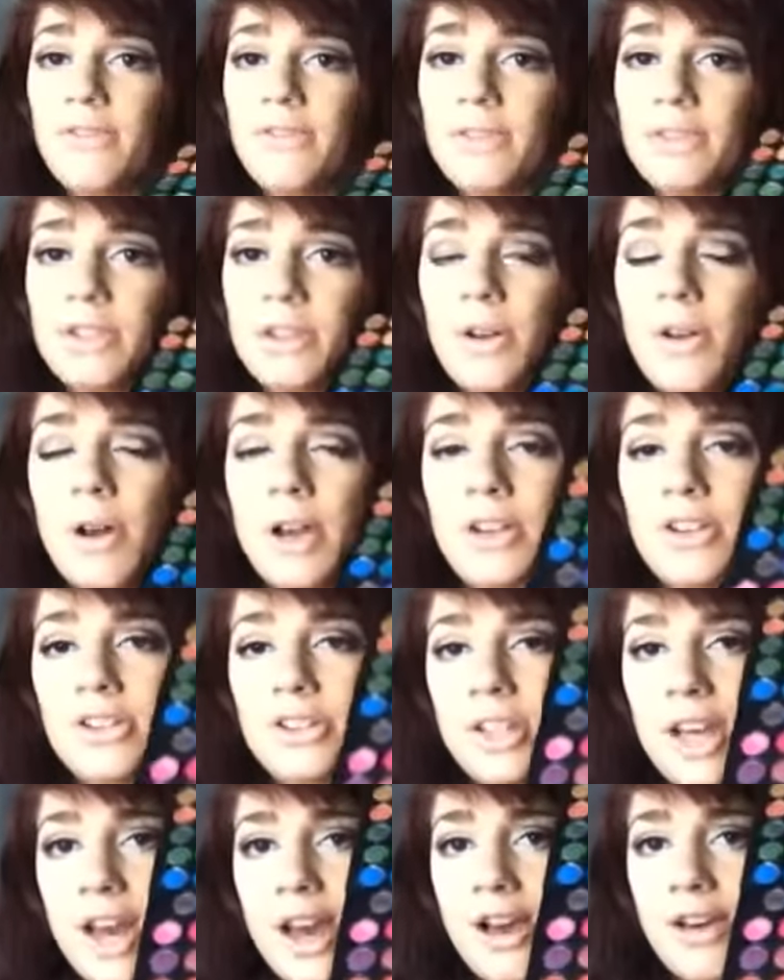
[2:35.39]
so I just
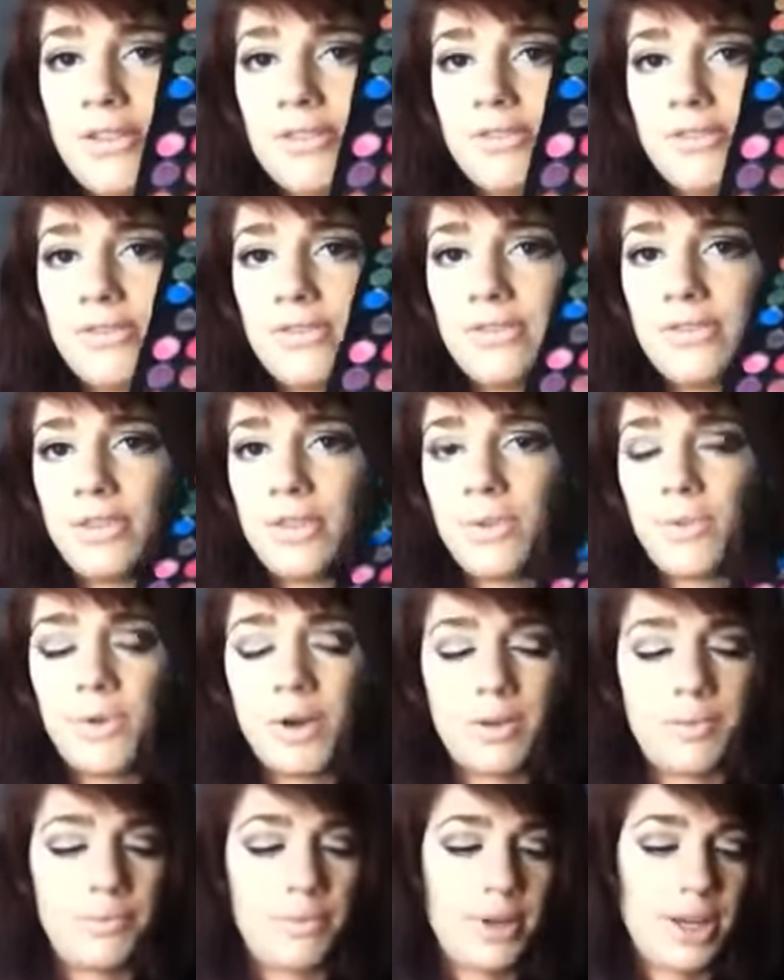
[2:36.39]
have the
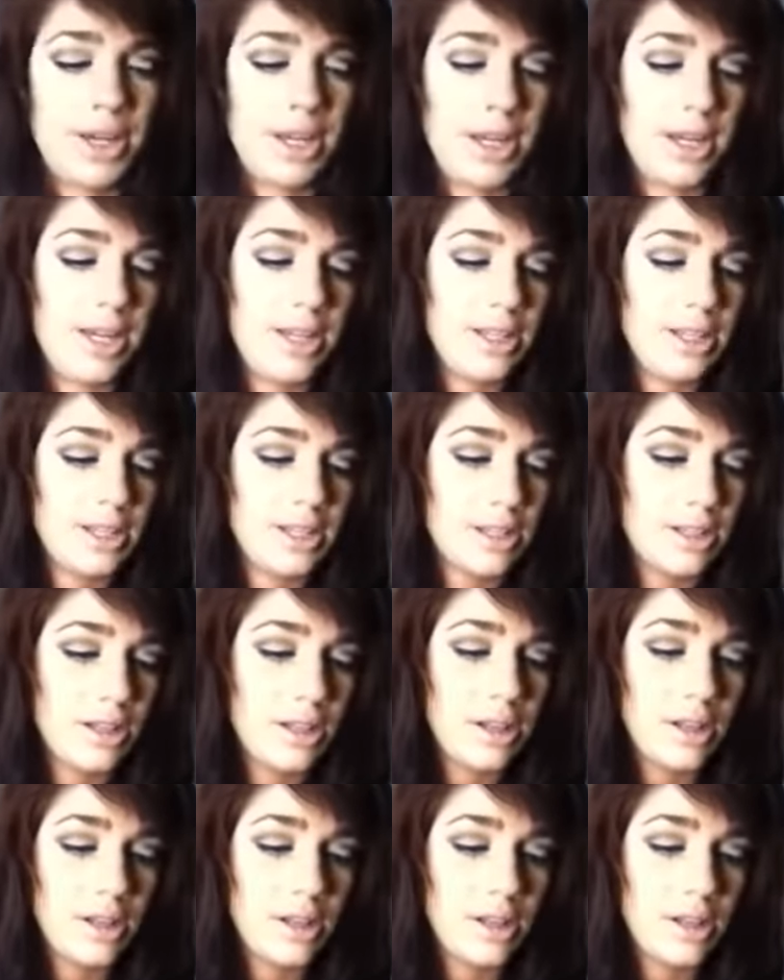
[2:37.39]
one piece.